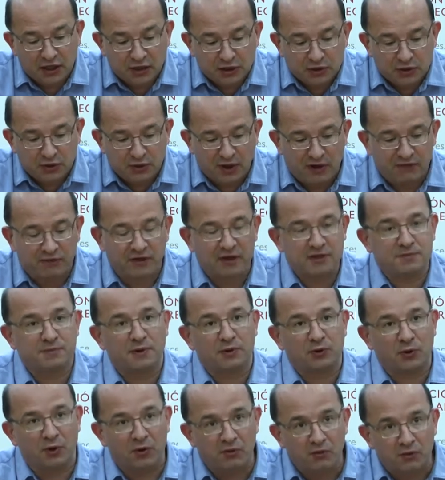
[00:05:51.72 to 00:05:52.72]
two effects,
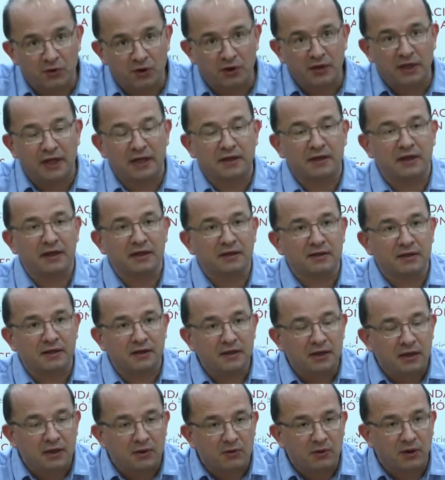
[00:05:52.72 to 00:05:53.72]
but overall I think
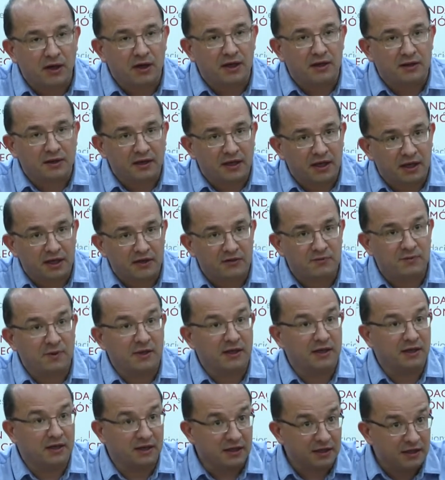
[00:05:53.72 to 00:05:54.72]
the inequality has
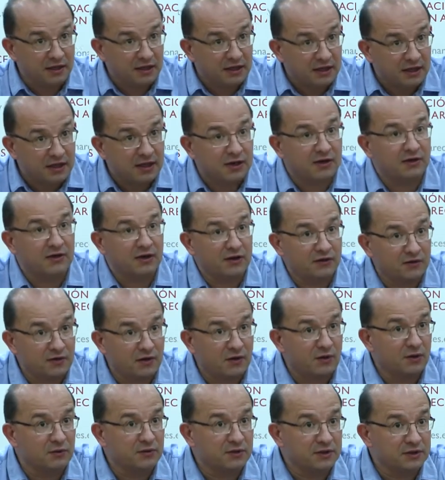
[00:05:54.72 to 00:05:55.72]
been
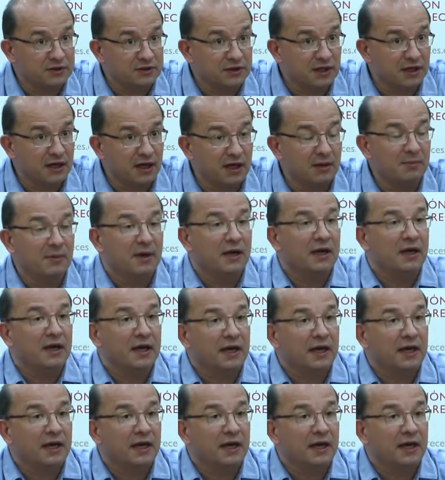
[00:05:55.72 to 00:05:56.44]
increasing over time,